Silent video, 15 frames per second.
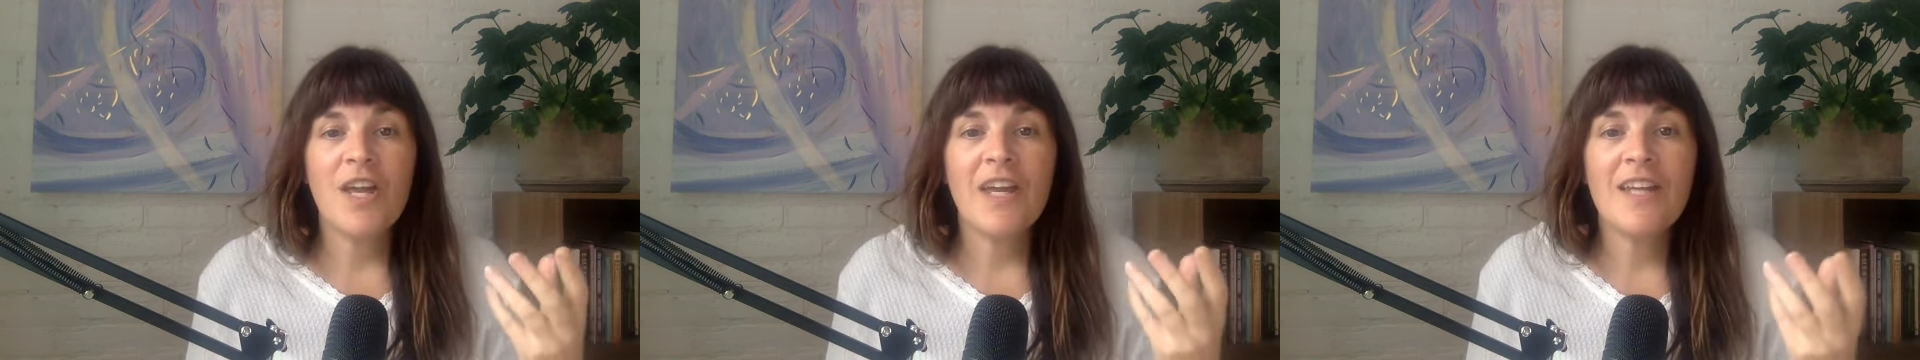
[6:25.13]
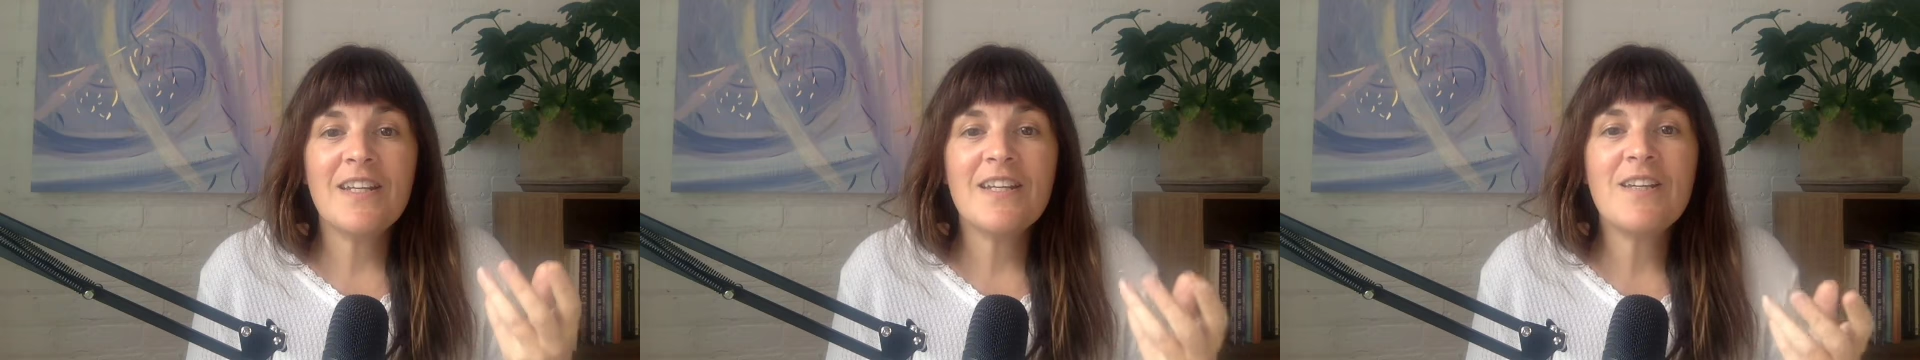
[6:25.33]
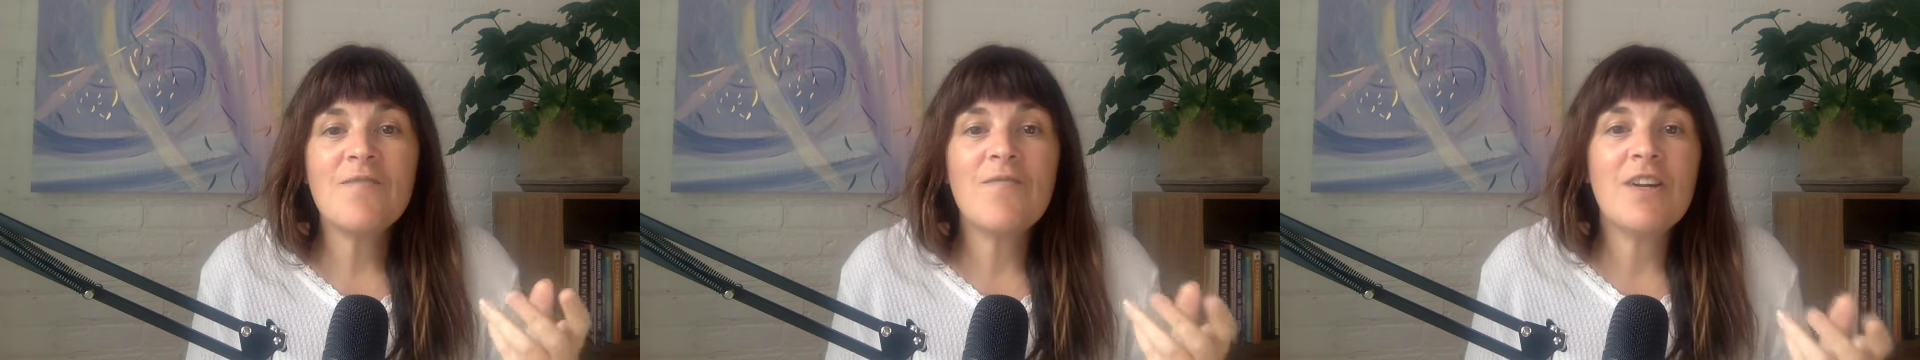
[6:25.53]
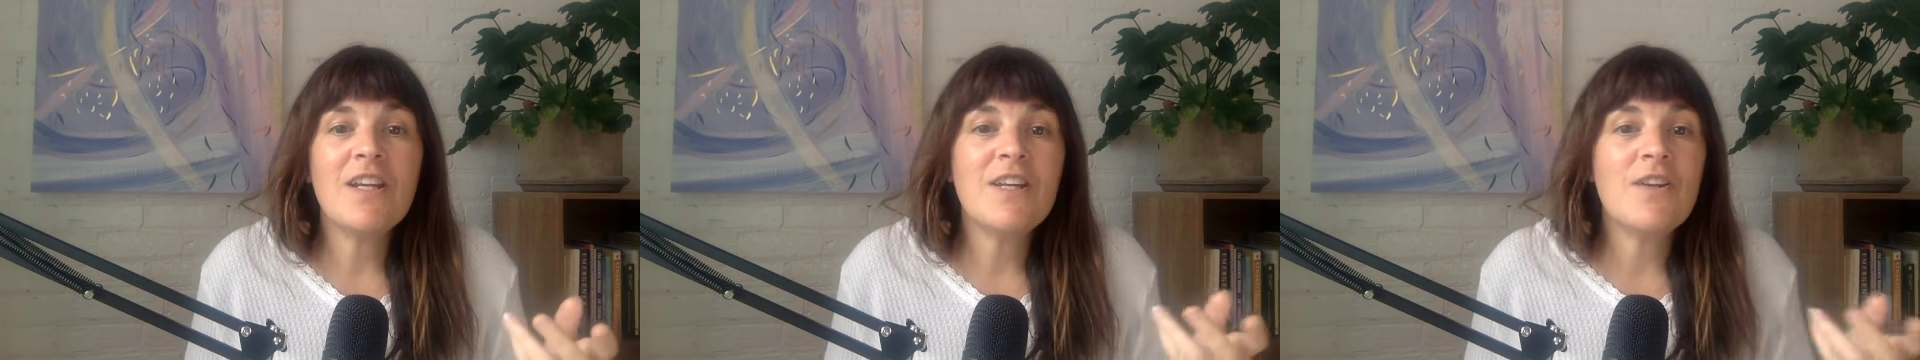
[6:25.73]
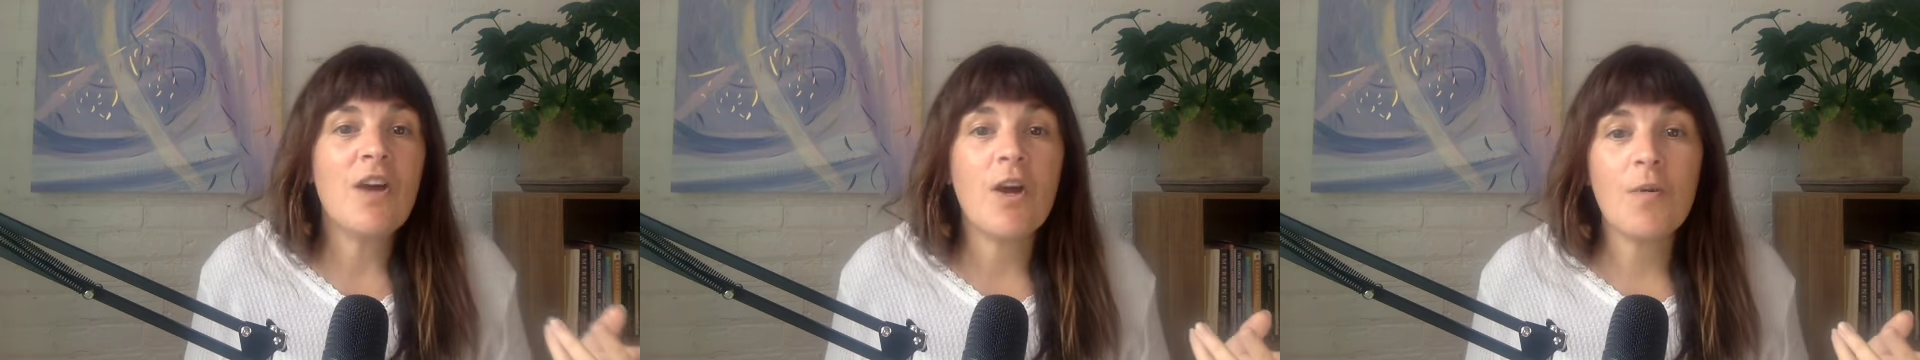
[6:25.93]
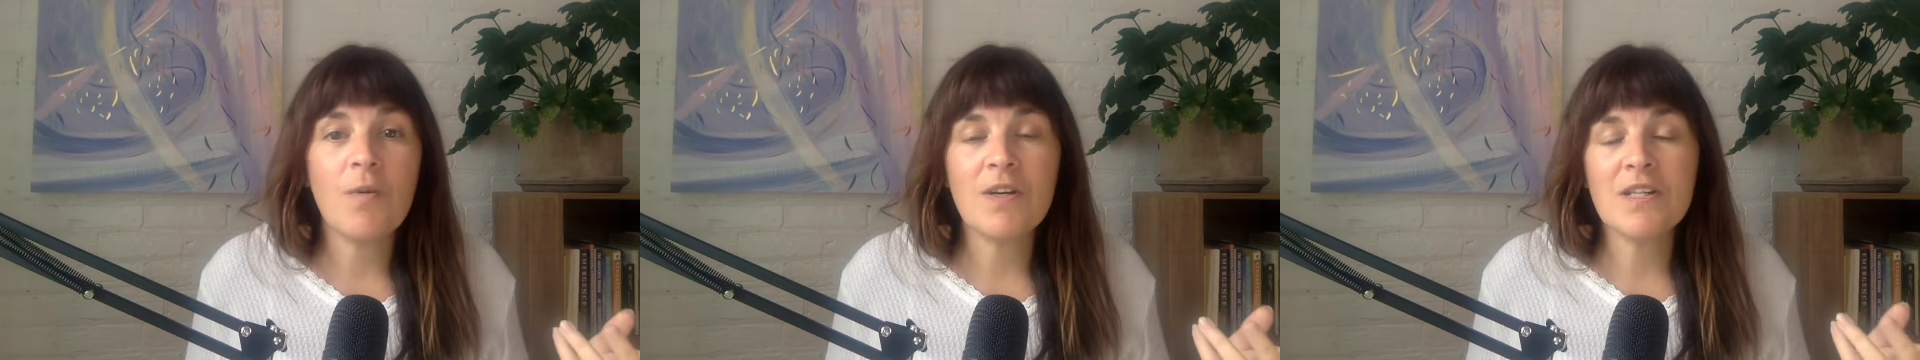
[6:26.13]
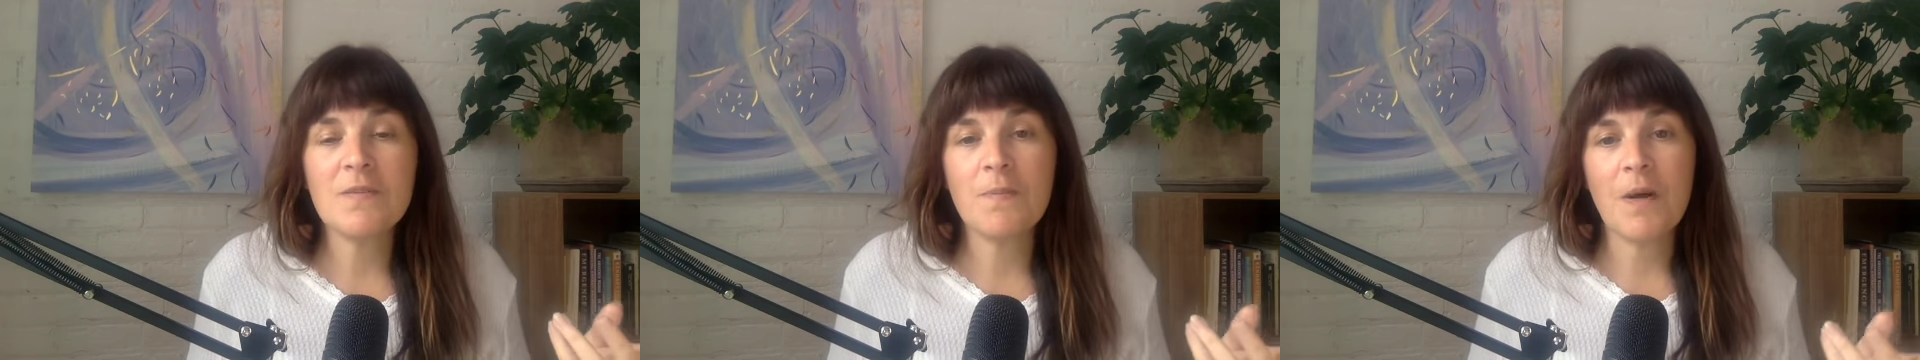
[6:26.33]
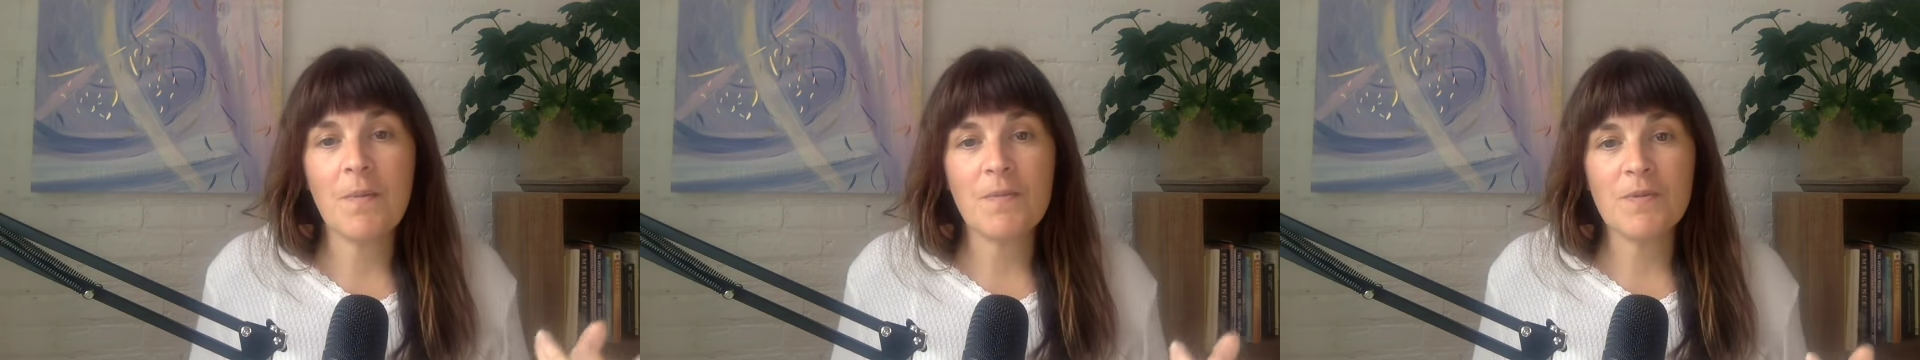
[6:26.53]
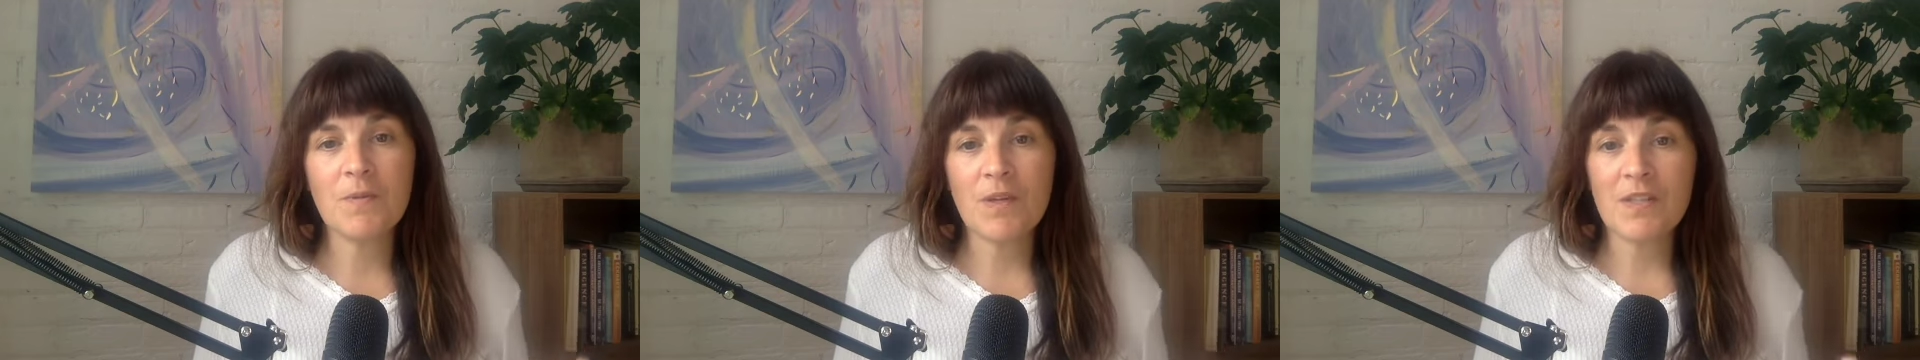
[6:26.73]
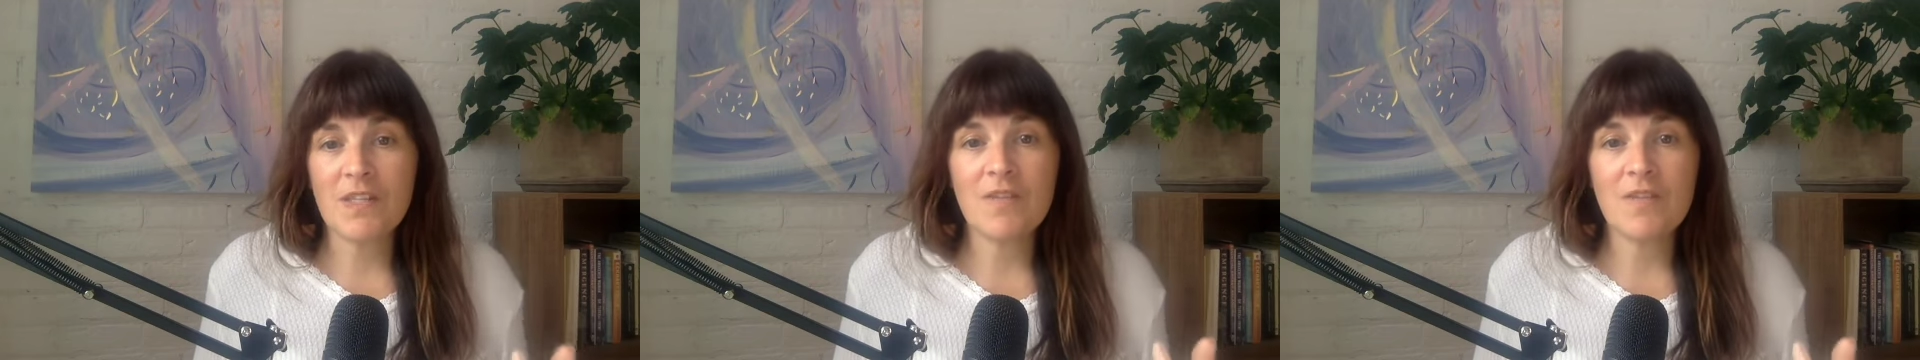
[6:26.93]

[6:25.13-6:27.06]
He didn't really know what his purpose was.